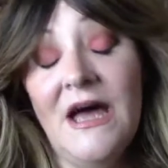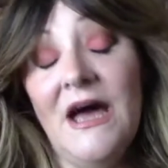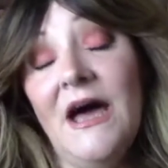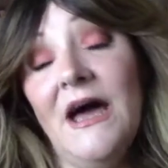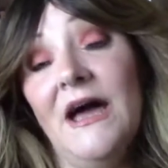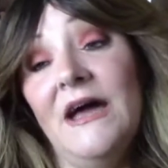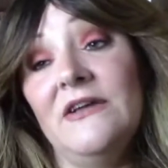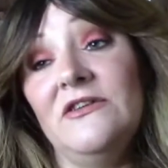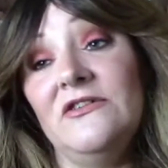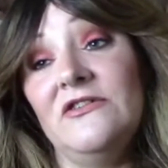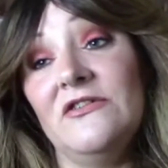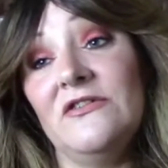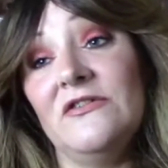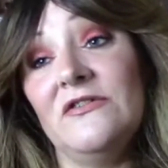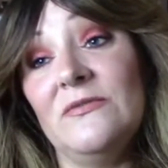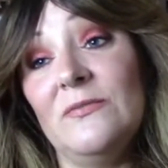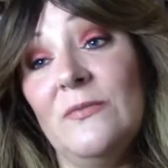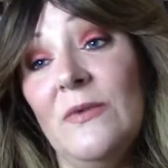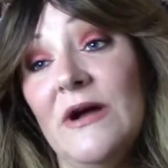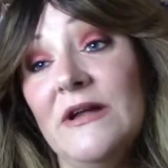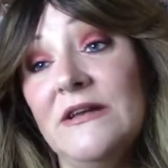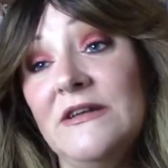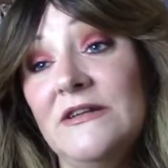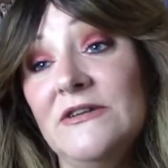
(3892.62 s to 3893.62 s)
I just
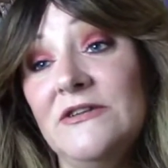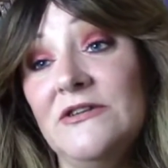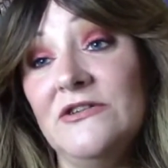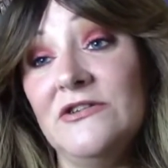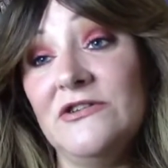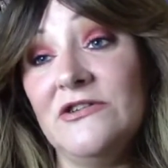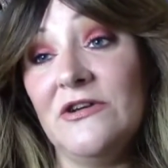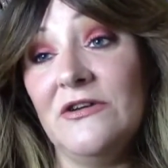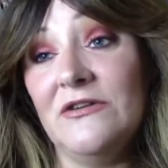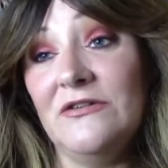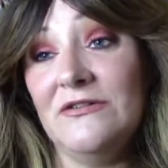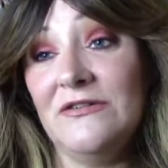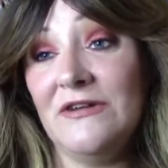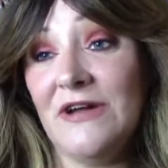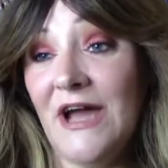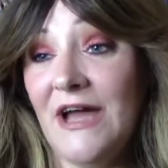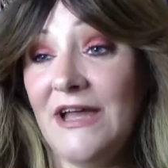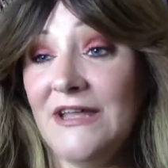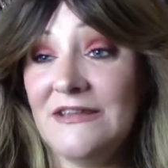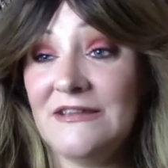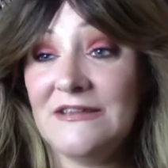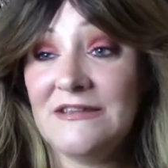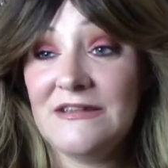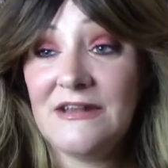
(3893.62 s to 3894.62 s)
wanted to show you
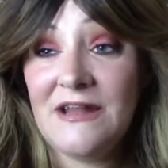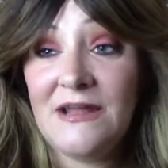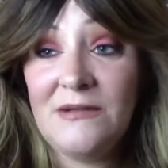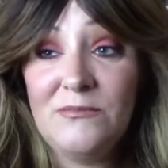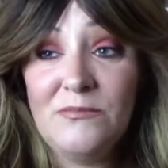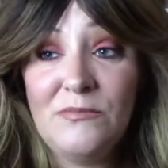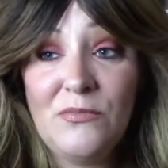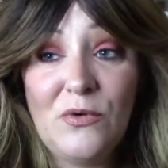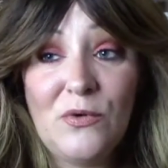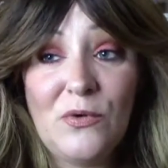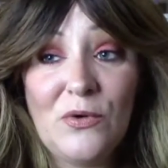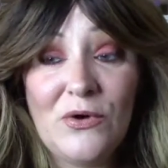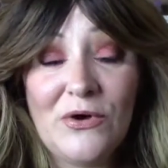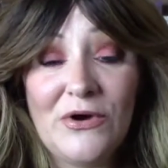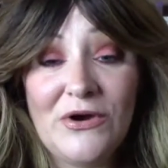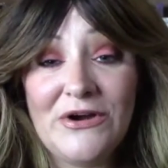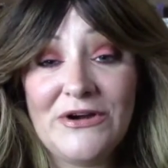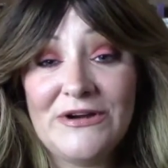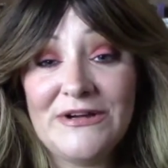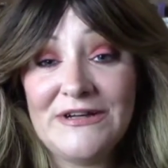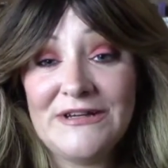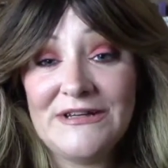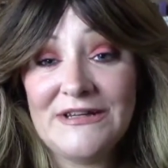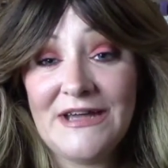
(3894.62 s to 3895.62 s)
guys that I'm
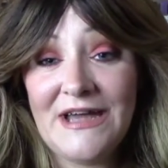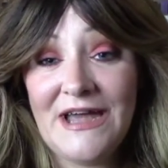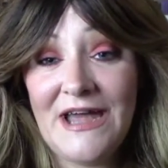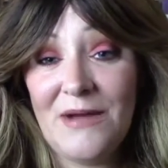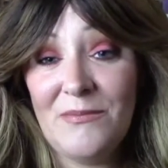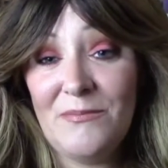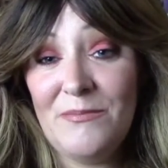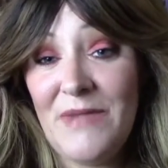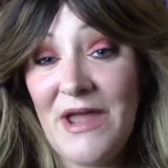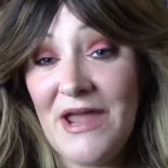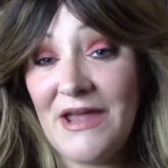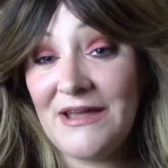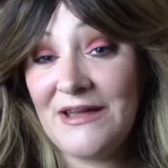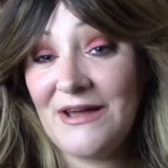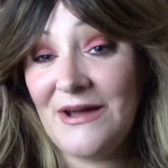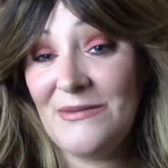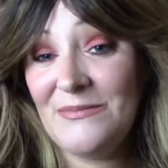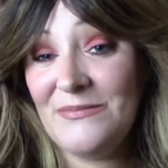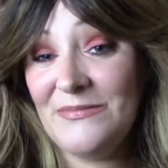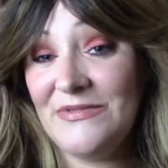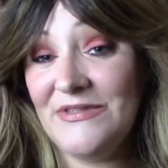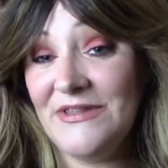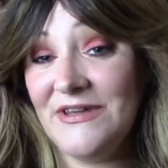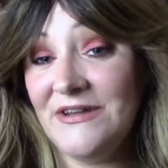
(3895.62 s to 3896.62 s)
more at
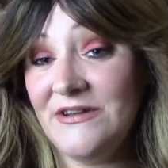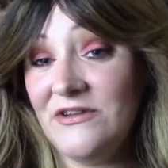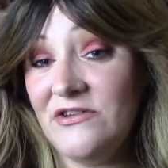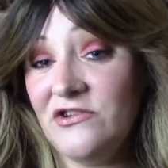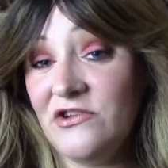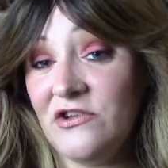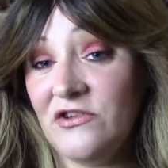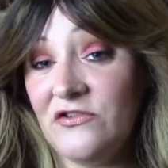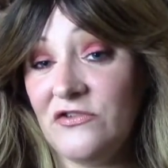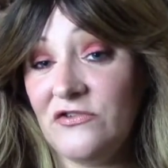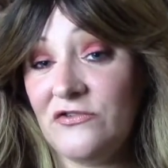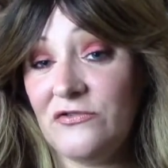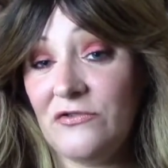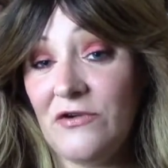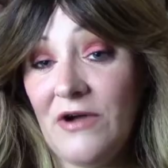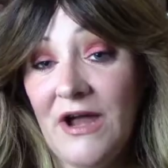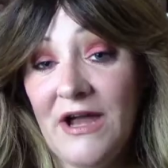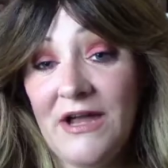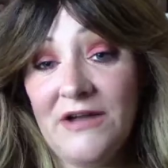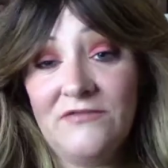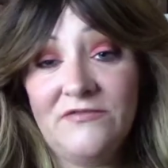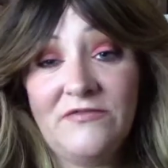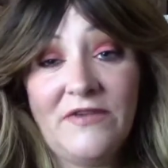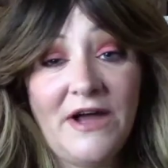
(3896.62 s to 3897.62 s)
makeup than just
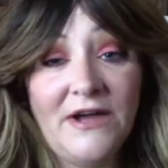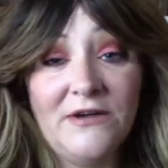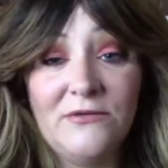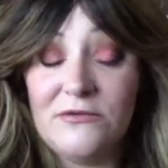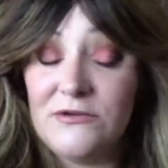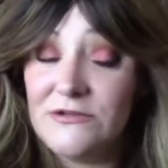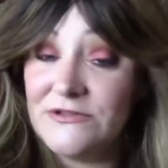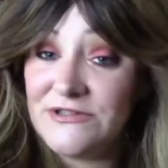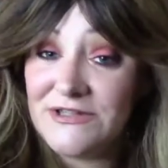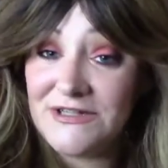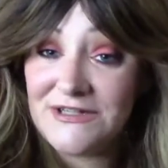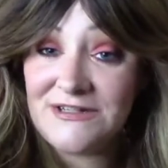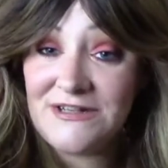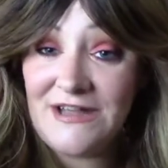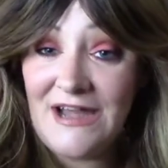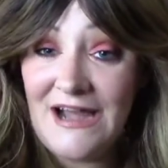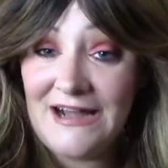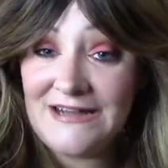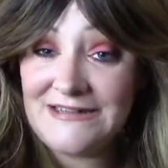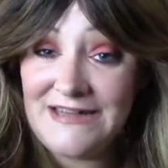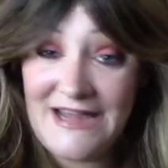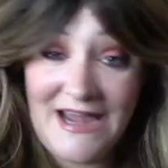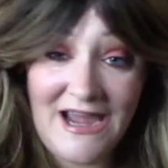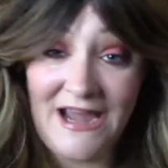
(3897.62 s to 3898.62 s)
trying viral
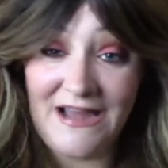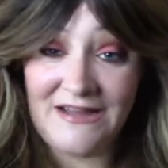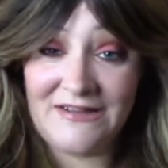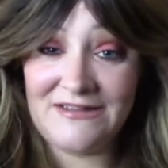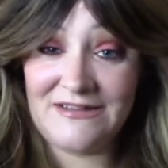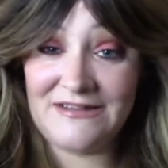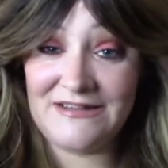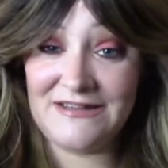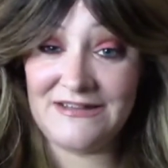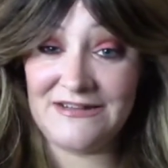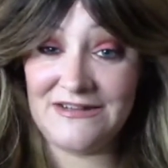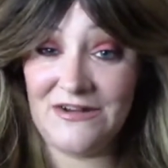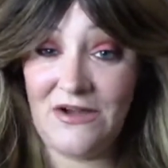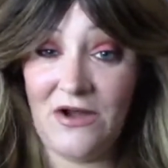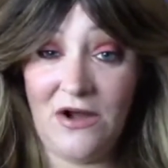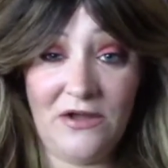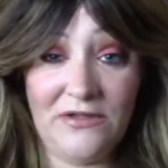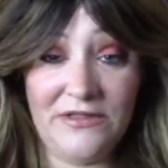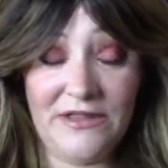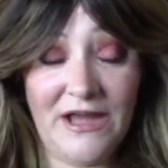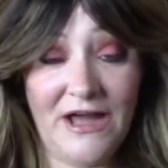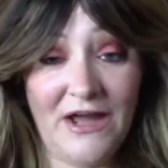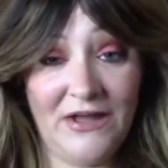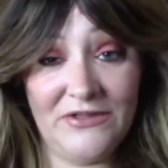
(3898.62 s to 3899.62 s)
TikTok hacks and
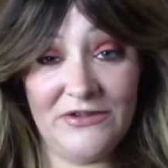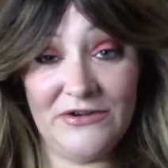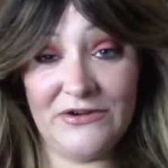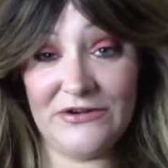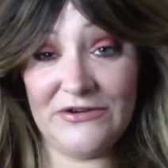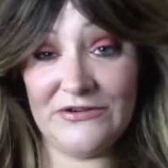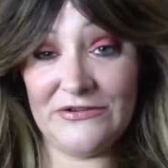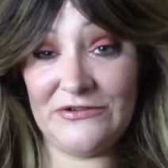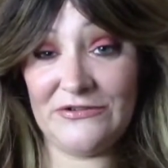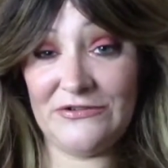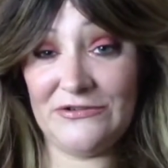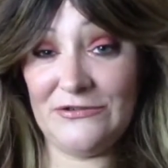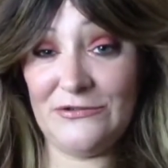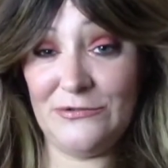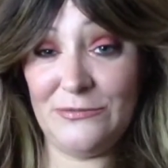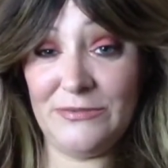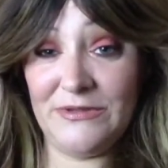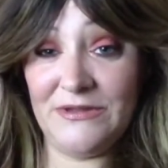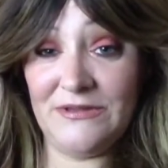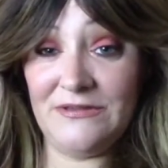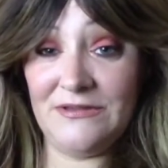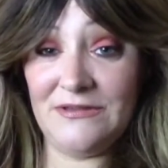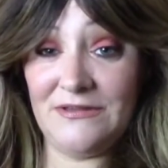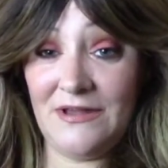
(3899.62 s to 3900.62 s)
all that other
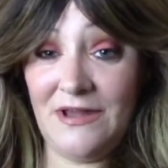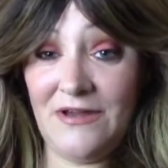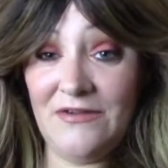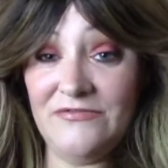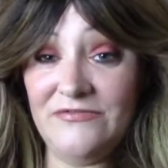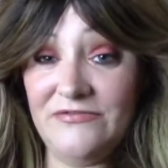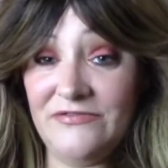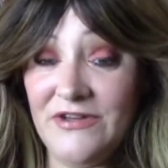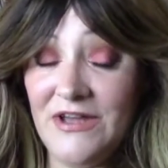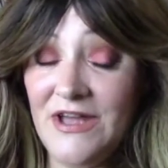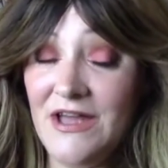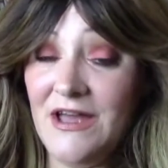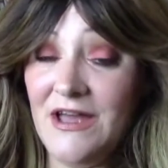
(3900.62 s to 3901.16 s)
stupid stuff.